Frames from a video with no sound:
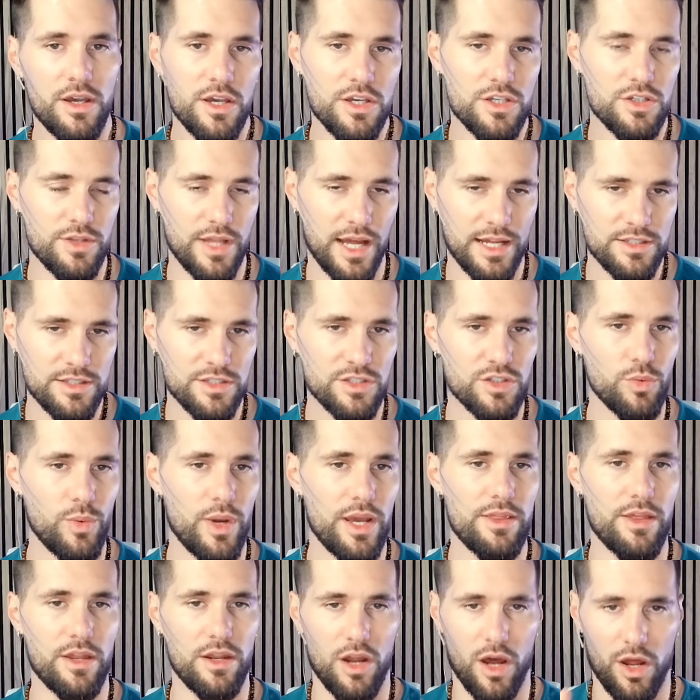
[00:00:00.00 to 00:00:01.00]
So that's the
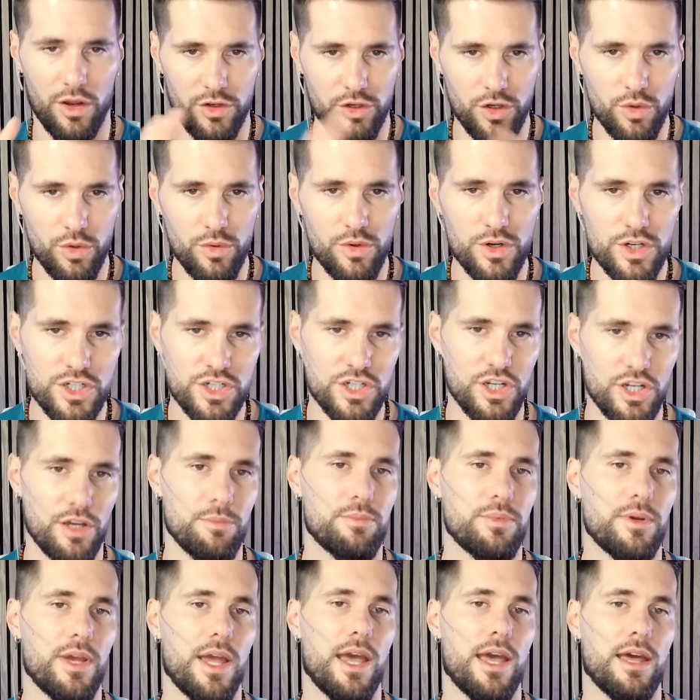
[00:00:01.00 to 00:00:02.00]
way that non
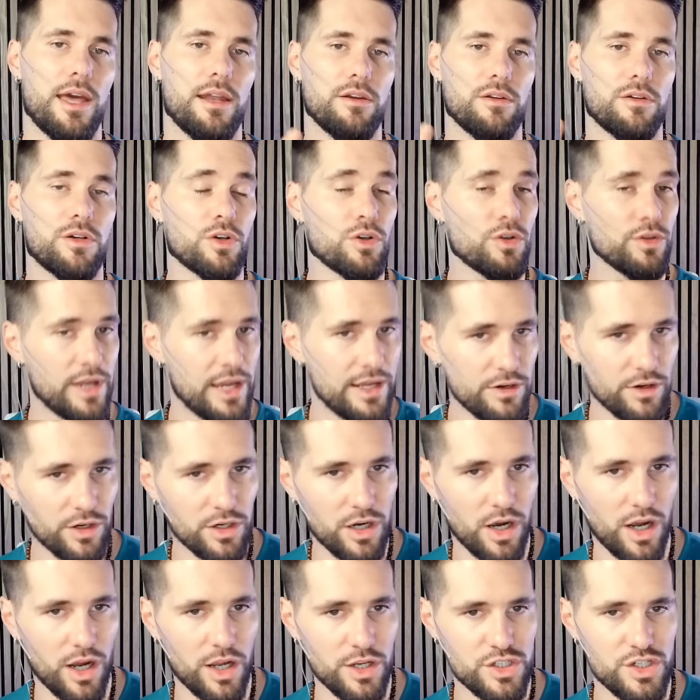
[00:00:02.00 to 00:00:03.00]
doership and creator
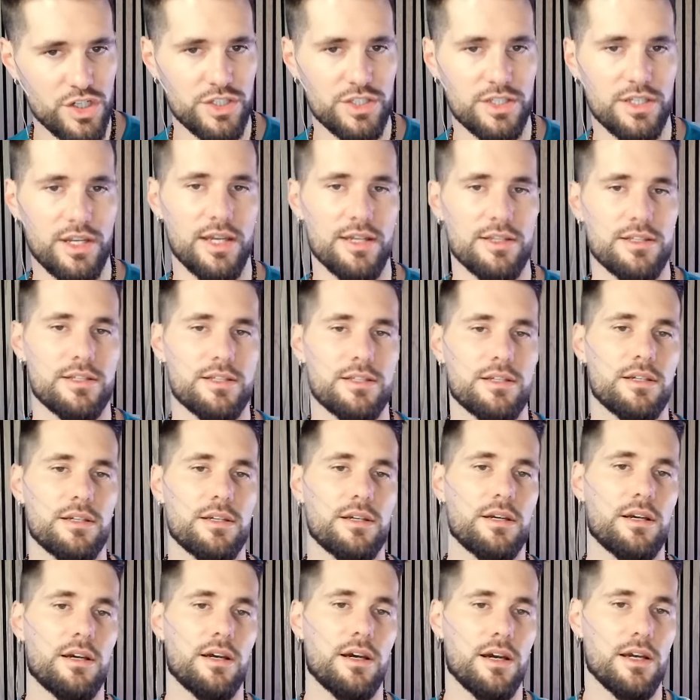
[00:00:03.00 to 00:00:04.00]
consciousness
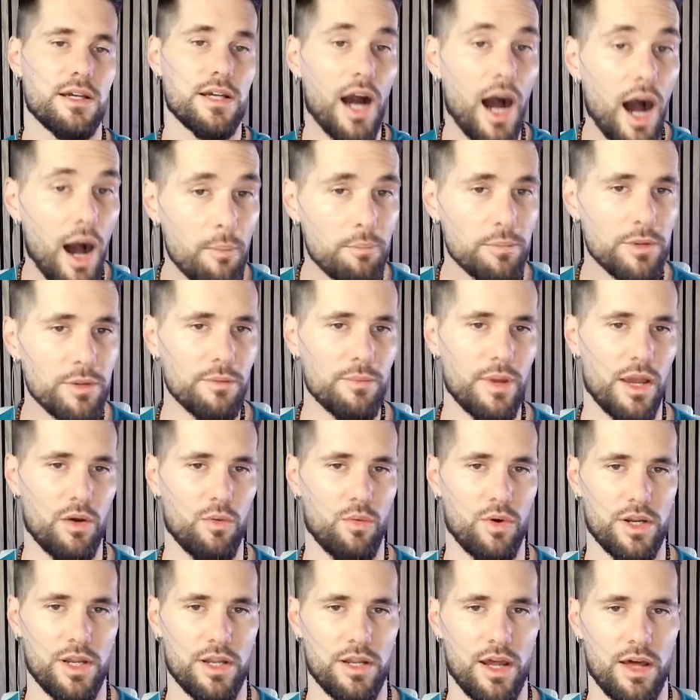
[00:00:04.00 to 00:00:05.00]
complement
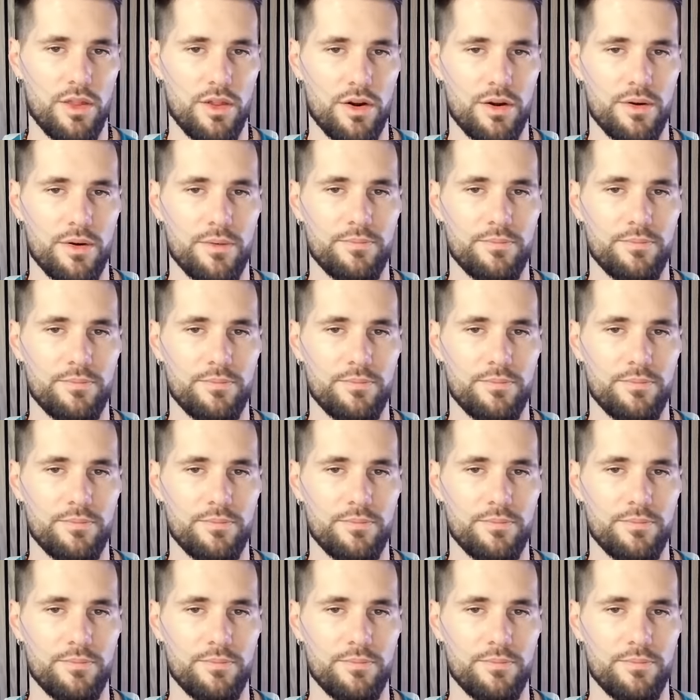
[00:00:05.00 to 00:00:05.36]
one another.